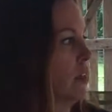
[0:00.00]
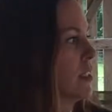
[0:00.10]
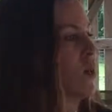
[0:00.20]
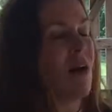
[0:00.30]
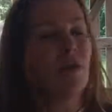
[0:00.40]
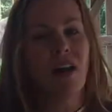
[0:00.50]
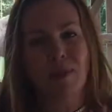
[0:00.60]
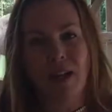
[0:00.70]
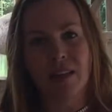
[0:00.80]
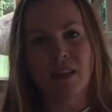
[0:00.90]
So I'm all
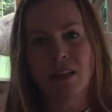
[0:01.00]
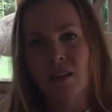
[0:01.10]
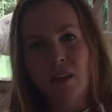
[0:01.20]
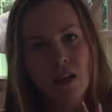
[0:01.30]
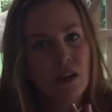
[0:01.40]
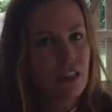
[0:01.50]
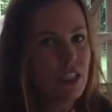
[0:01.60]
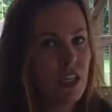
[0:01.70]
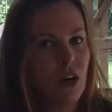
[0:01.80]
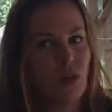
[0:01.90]
about the,
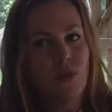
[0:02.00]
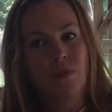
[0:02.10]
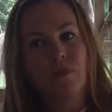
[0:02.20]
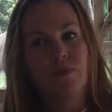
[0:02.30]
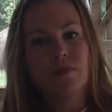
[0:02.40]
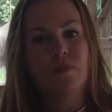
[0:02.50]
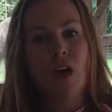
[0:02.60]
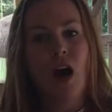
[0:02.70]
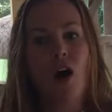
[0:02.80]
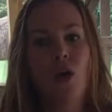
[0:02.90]
you know,
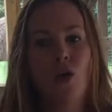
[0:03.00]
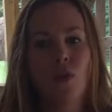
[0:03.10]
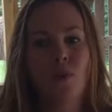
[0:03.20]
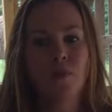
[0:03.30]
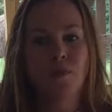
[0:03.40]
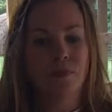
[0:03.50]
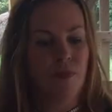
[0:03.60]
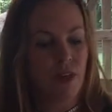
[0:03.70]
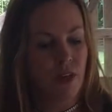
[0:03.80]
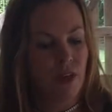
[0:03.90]
home,
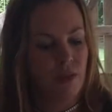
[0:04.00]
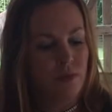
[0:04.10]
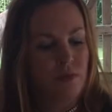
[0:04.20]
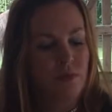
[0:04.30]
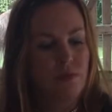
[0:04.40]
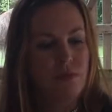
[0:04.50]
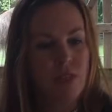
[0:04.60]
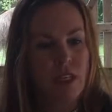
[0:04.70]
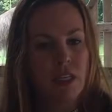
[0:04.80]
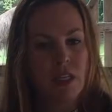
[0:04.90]
the
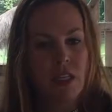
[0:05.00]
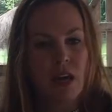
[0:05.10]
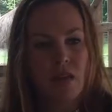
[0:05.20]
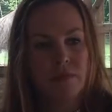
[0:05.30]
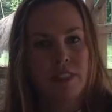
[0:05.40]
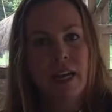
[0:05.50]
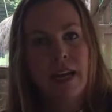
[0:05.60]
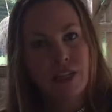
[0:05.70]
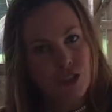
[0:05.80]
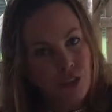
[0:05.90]

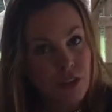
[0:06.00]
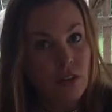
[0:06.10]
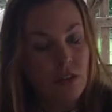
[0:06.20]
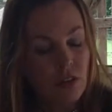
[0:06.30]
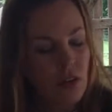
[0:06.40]
natural,